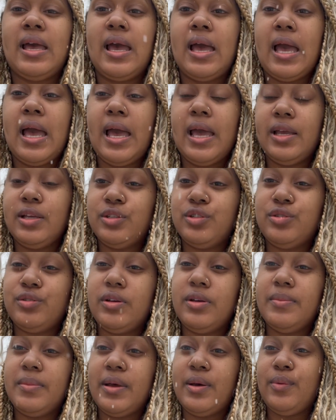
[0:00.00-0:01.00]
I
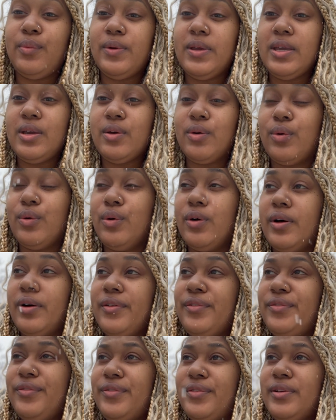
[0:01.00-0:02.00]
enjoyed my week
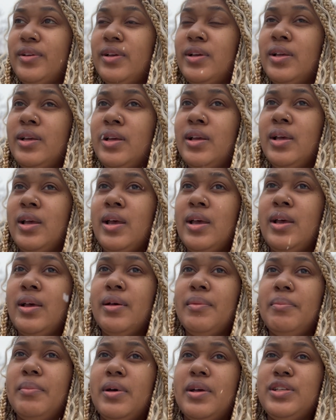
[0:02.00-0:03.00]
off.
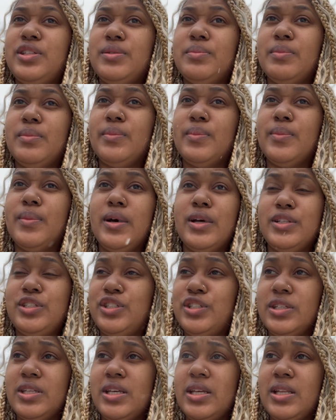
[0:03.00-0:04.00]
Much,
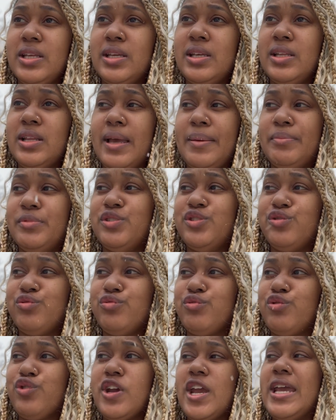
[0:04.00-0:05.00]
much needed. I'm
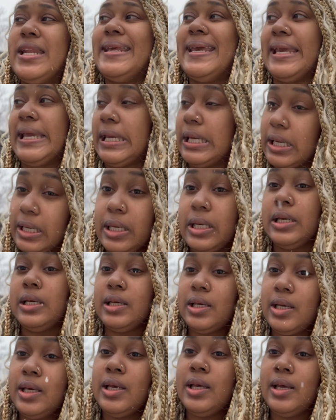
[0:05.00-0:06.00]
dreading
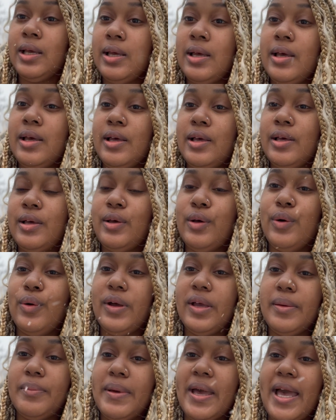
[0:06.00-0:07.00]

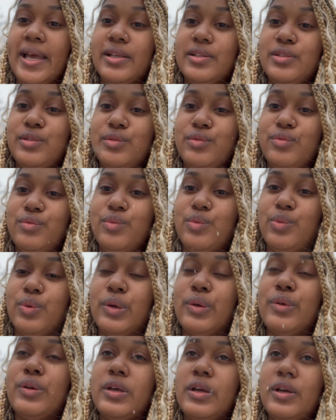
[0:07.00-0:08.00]
going back to
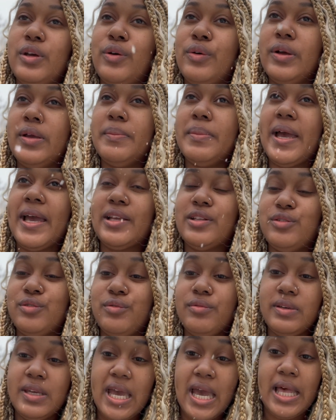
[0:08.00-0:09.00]
work, going back to
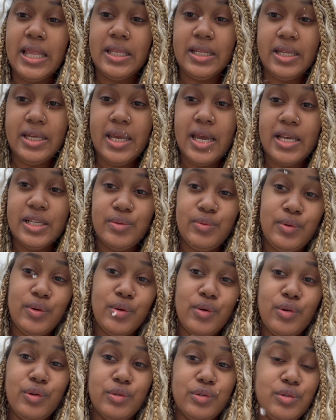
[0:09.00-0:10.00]
reality, as we
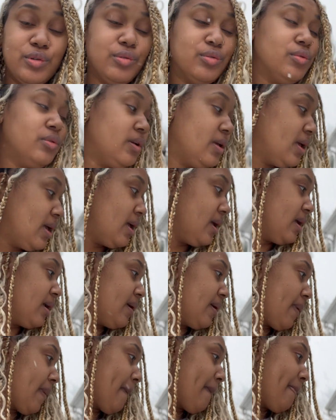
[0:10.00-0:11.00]
all do.
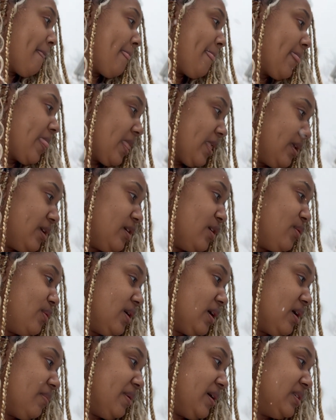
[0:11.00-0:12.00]
You don't
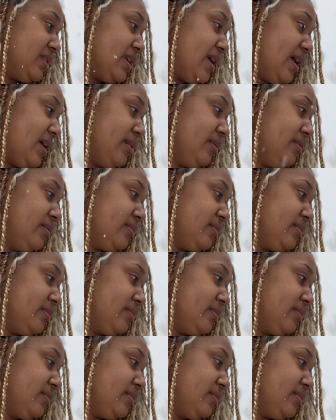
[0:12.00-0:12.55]
want to come outside?